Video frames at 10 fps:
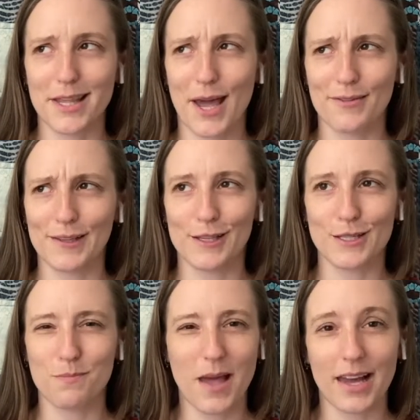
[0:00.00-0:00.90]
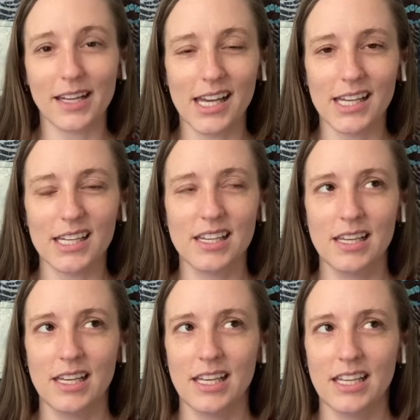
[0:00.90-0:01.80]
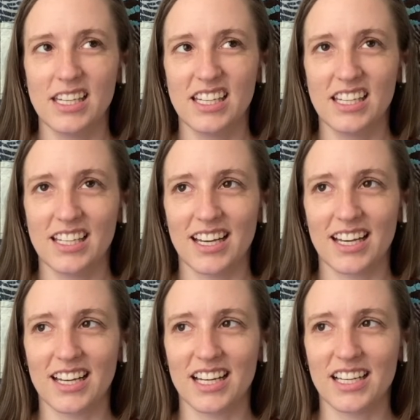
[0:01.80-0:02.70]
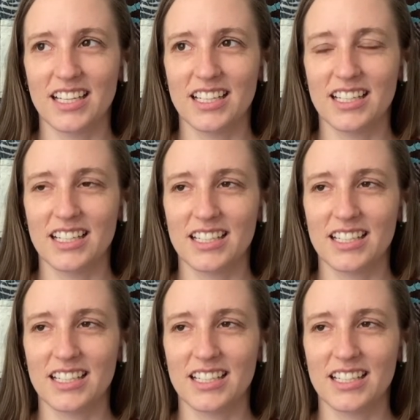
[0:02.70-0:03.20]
They have like these mega uh,